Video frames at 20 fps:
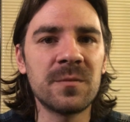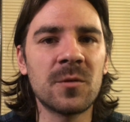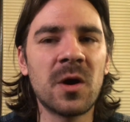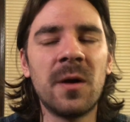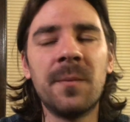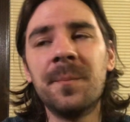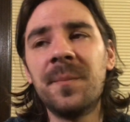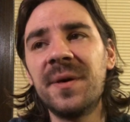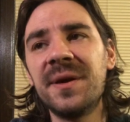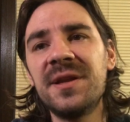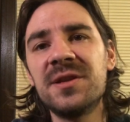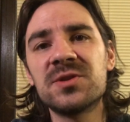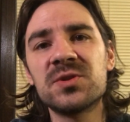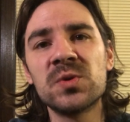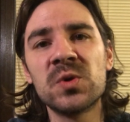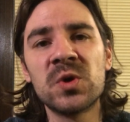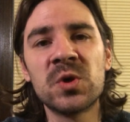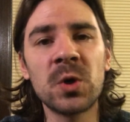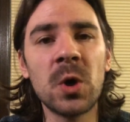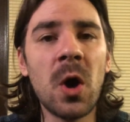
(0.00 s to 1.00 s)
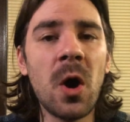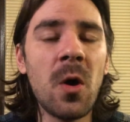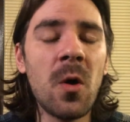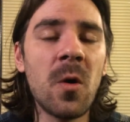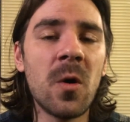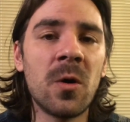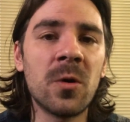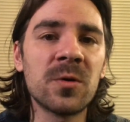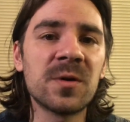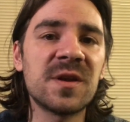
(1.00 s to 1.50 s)
company to grow
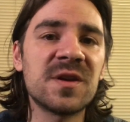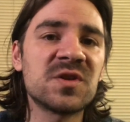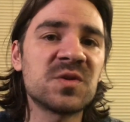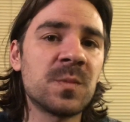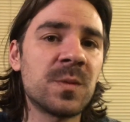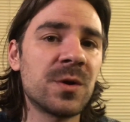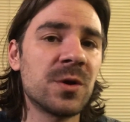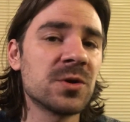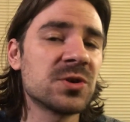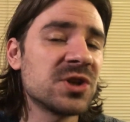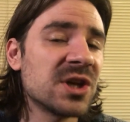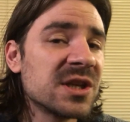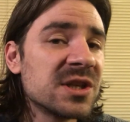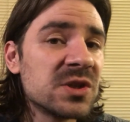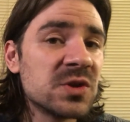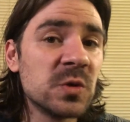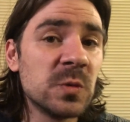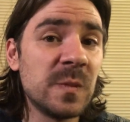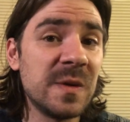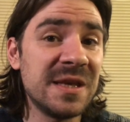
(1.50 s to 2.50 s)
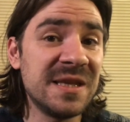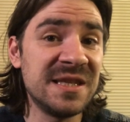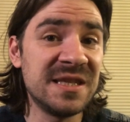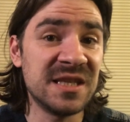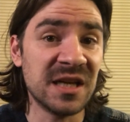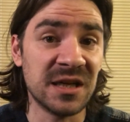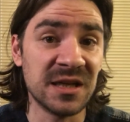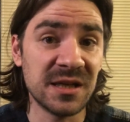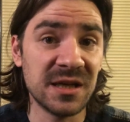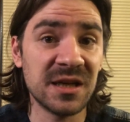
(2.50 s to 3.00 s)
or this project to be
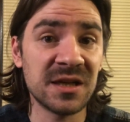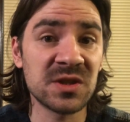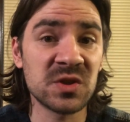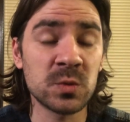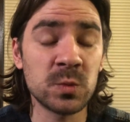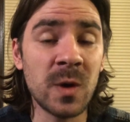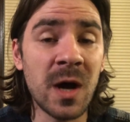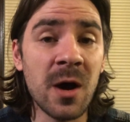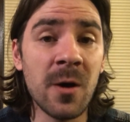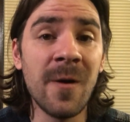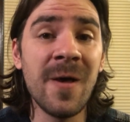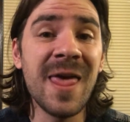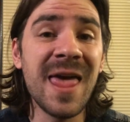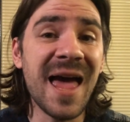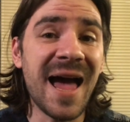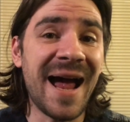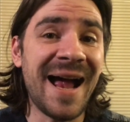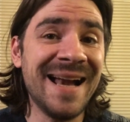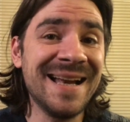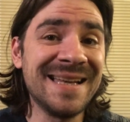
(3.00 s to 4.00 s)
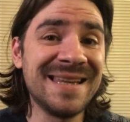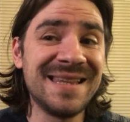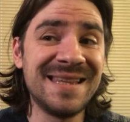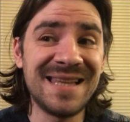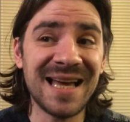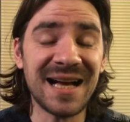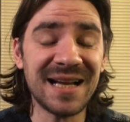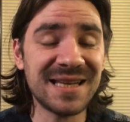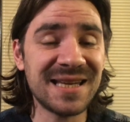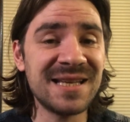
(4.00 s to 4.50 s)
done as well and
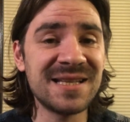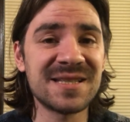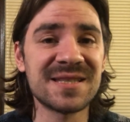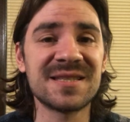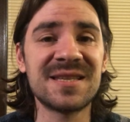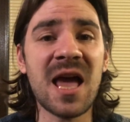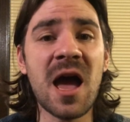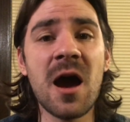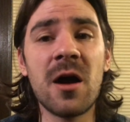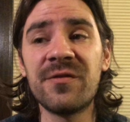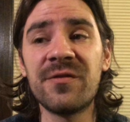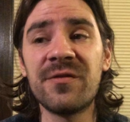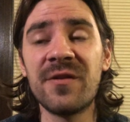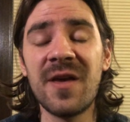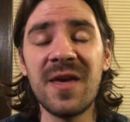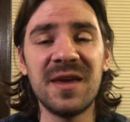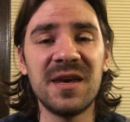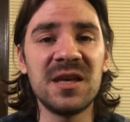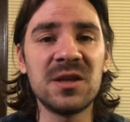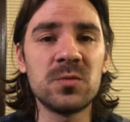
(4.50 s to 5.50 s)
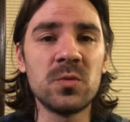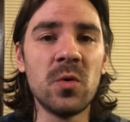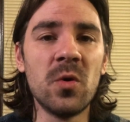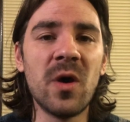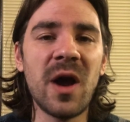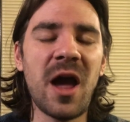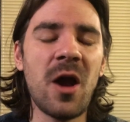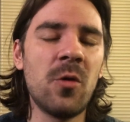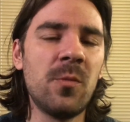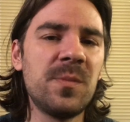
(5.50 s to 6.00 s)
that itself it will
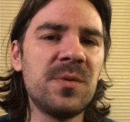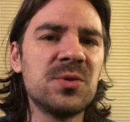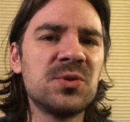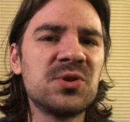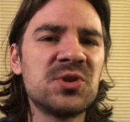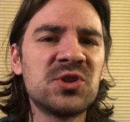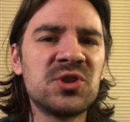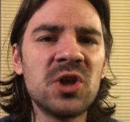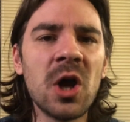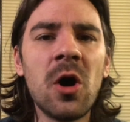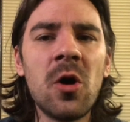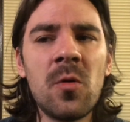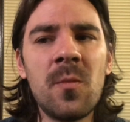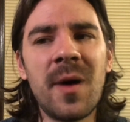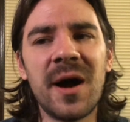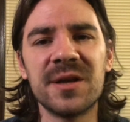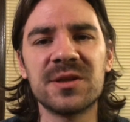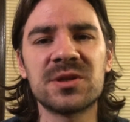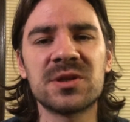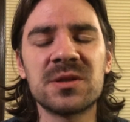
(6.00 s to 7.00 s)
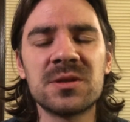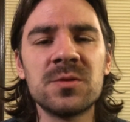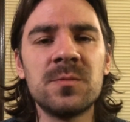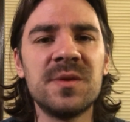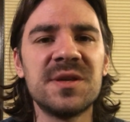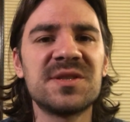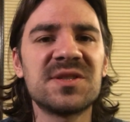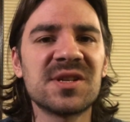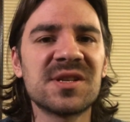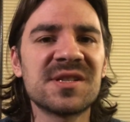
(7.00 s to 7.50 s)
help you so much to
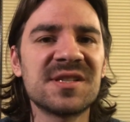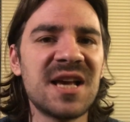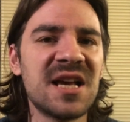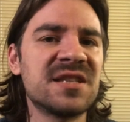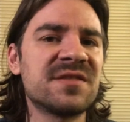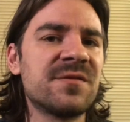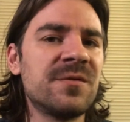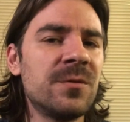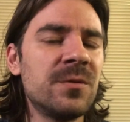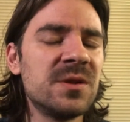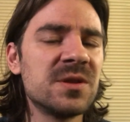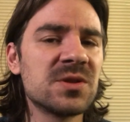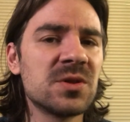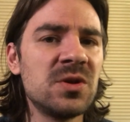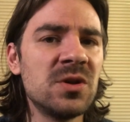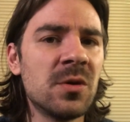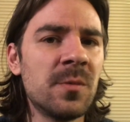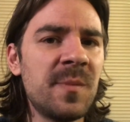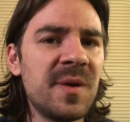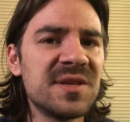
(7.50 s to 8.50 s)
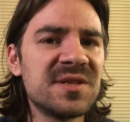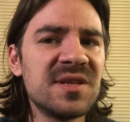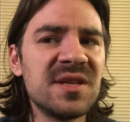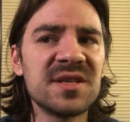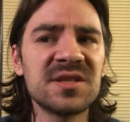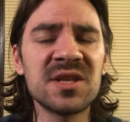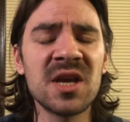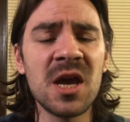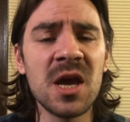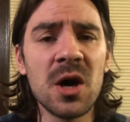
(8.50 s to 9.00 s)
be successful into your
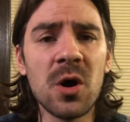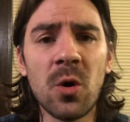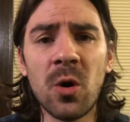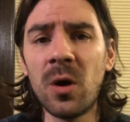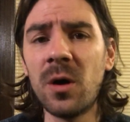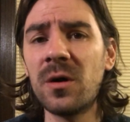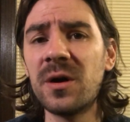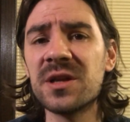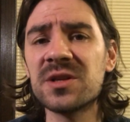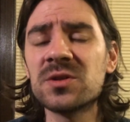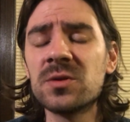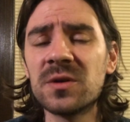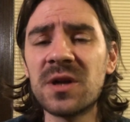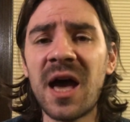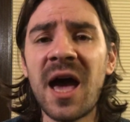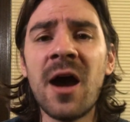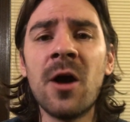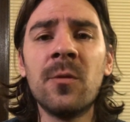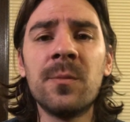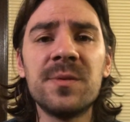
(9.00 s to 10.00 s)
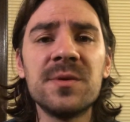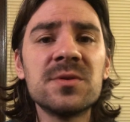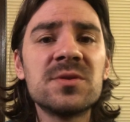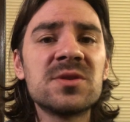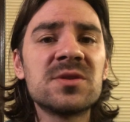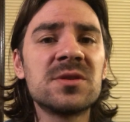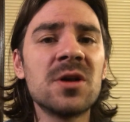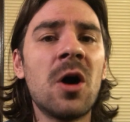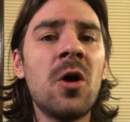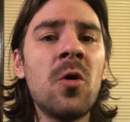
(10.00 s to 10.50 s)
business or it's going to help you
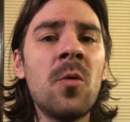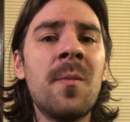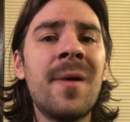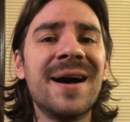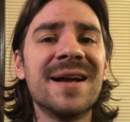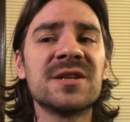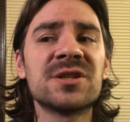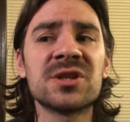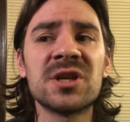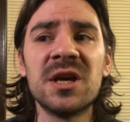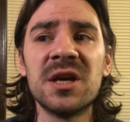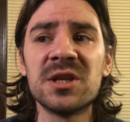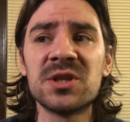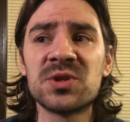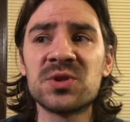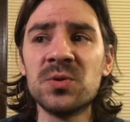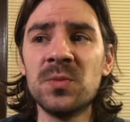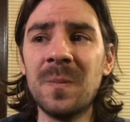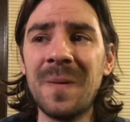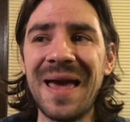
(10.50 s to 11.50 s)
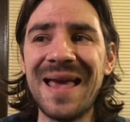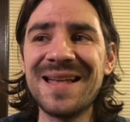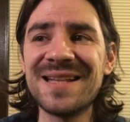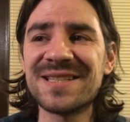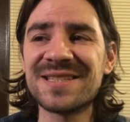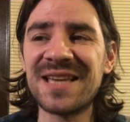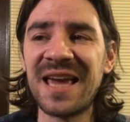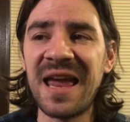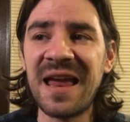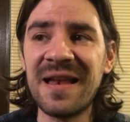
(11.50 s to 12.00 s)
so much to
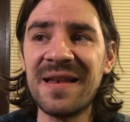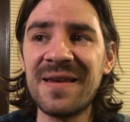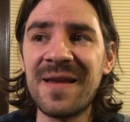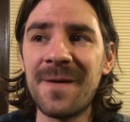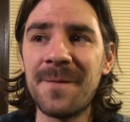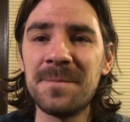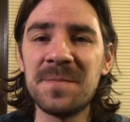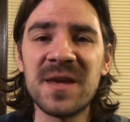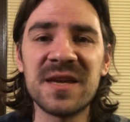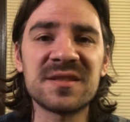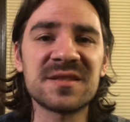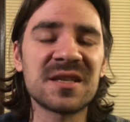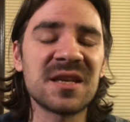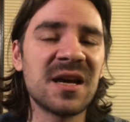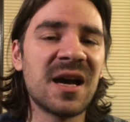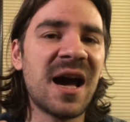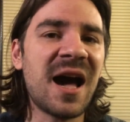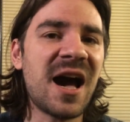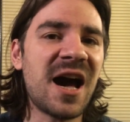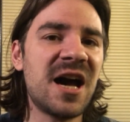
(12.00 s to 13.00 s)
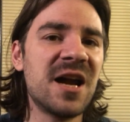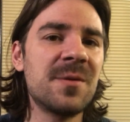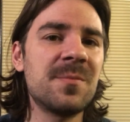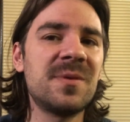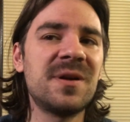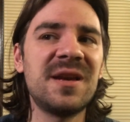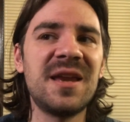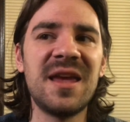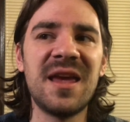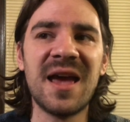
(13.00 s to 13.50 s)
maintain this
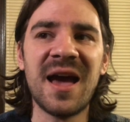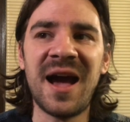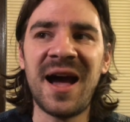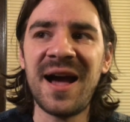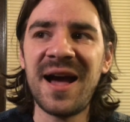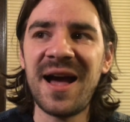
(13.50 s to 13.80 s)
harmony